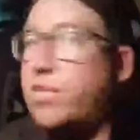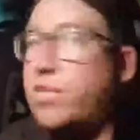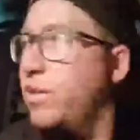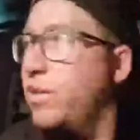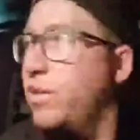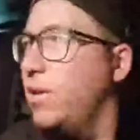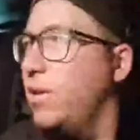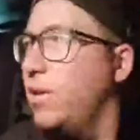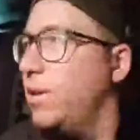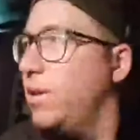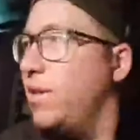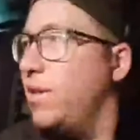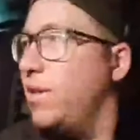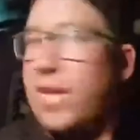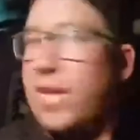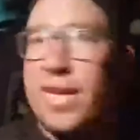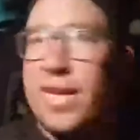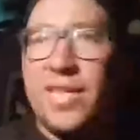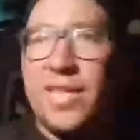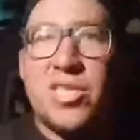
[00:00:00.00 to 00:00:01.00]

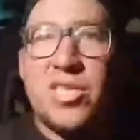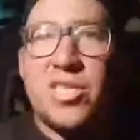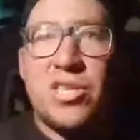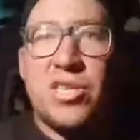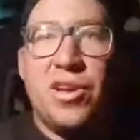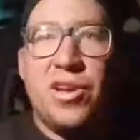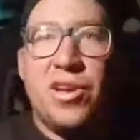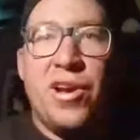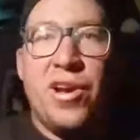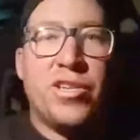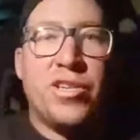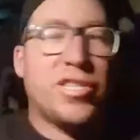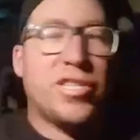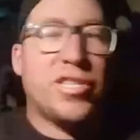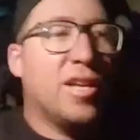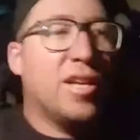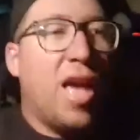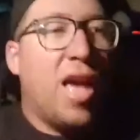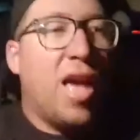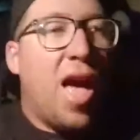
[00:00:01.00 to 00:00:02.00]
They're getting
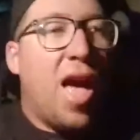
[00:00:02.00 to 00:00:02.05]
searched.